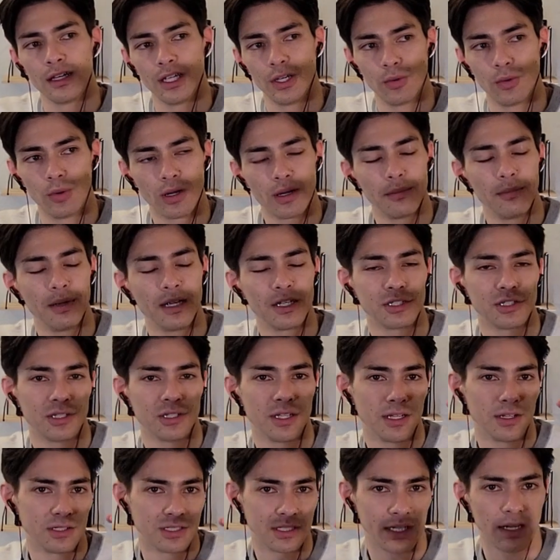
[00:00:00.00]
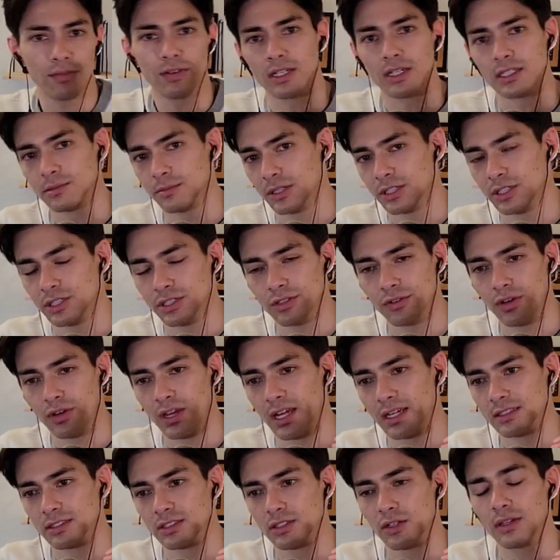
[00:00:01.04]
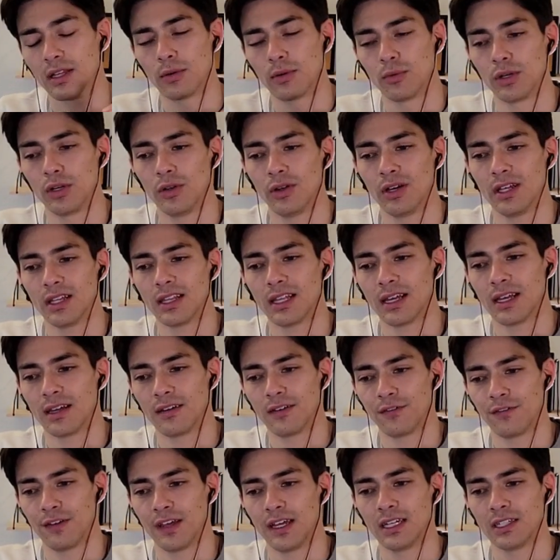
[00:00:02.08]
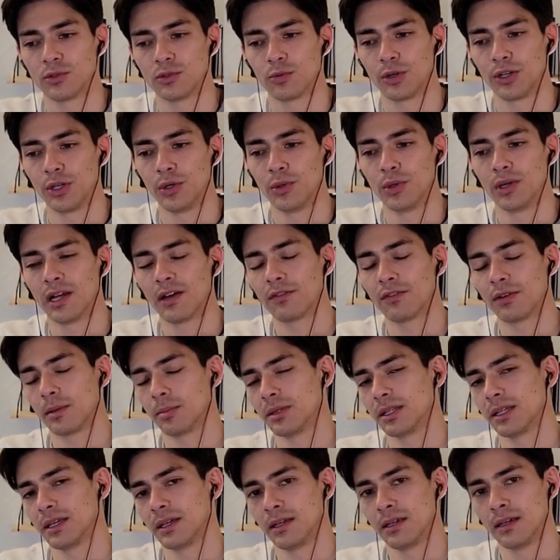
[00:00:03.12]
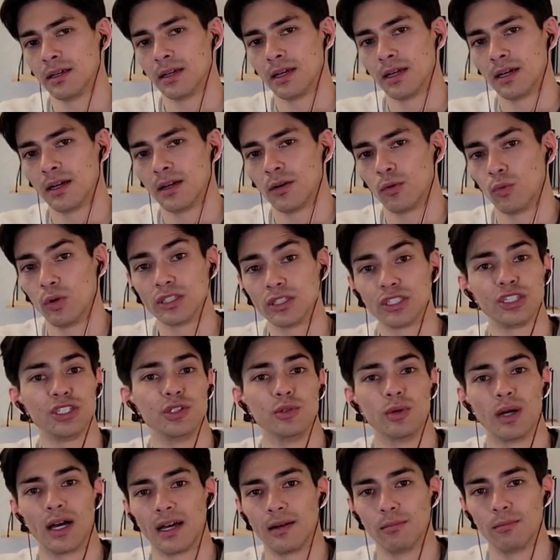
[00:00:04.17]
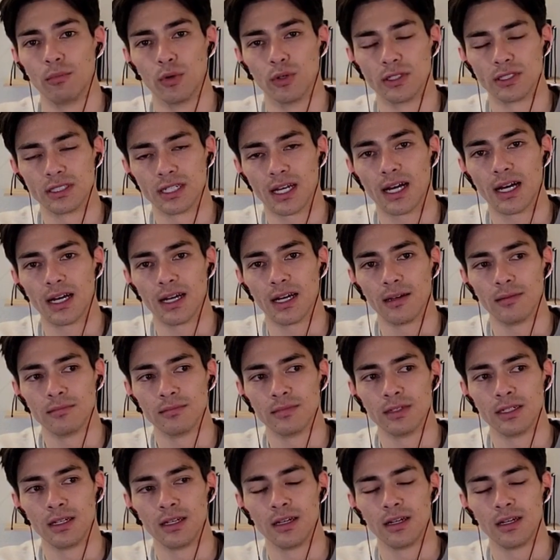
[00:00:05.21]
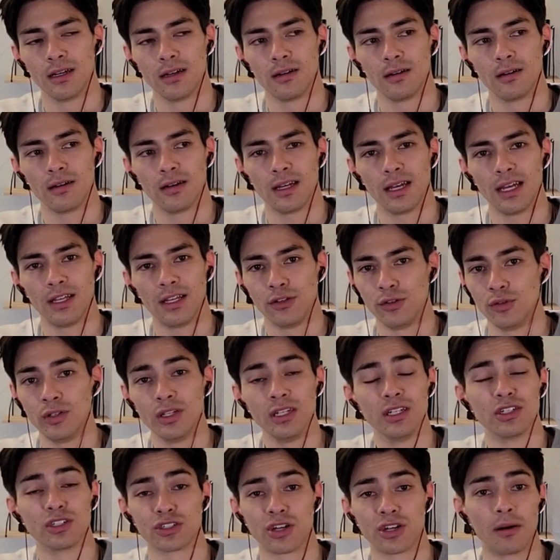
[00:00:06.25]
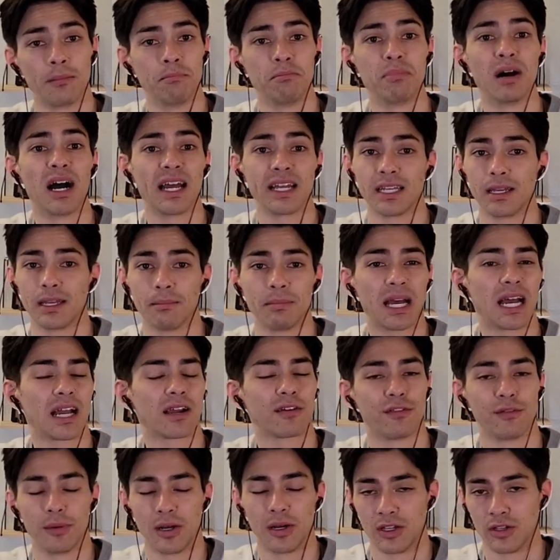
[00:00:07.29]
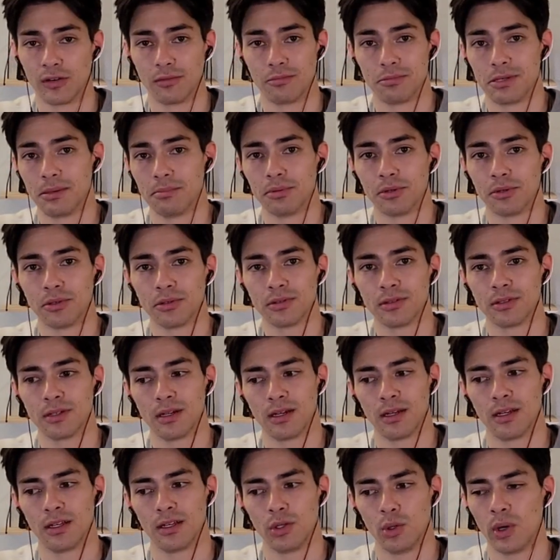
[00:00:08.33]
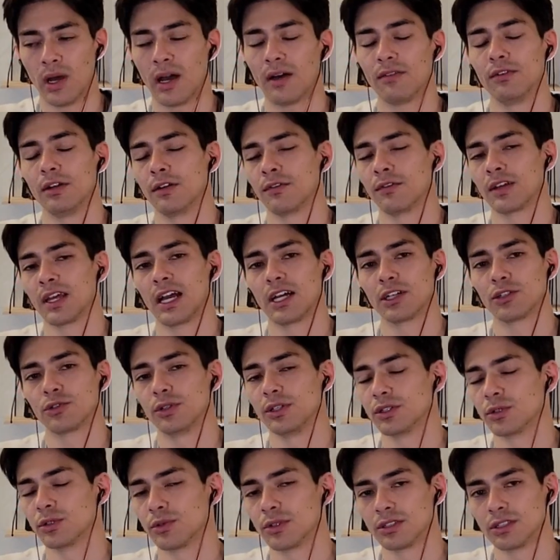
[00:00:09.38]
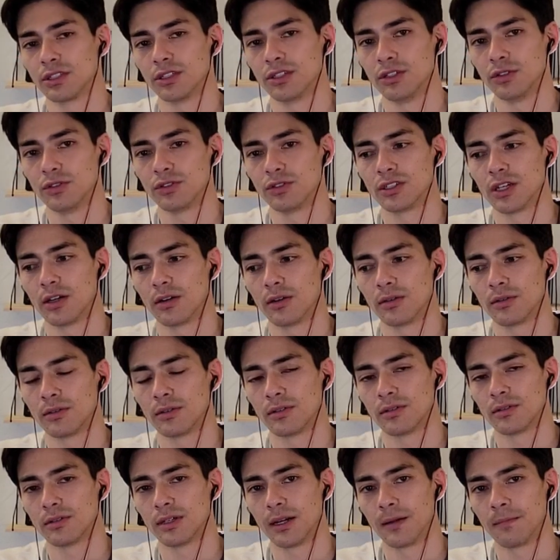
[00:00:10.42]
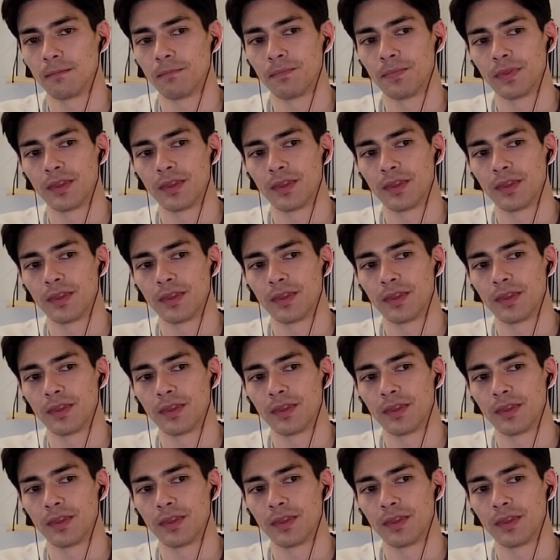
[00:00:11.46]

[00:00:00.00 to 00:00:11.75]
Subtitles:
You want to make sure that you're saving as much as you can so that when you hit that phase where you inevitably wish you had more time and you need to start buying it back from other people, you have enough cash resource to do so, right?